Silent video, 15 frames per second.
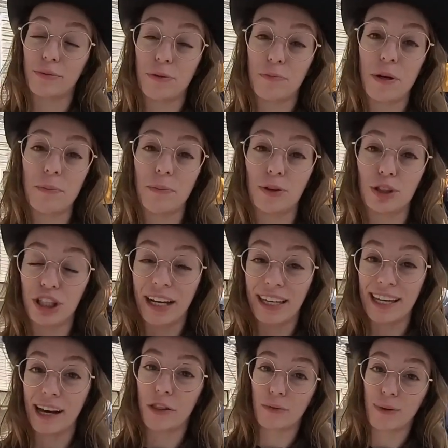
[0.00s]
with people checking
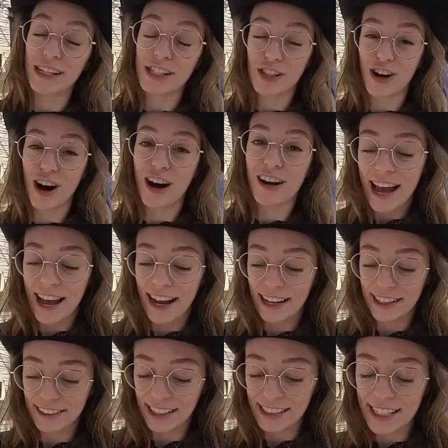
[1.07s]
out the restaurant,
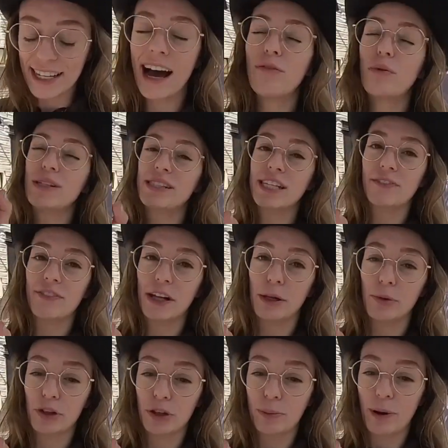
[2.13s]
and they did have one seat available
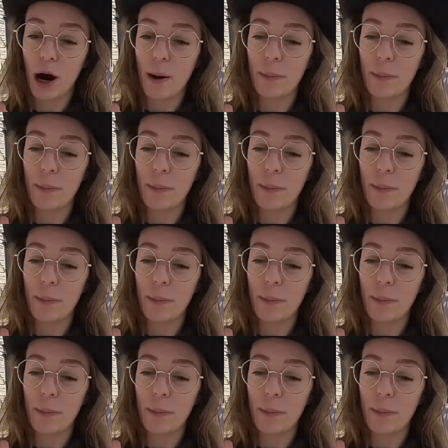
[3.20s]
at the bar,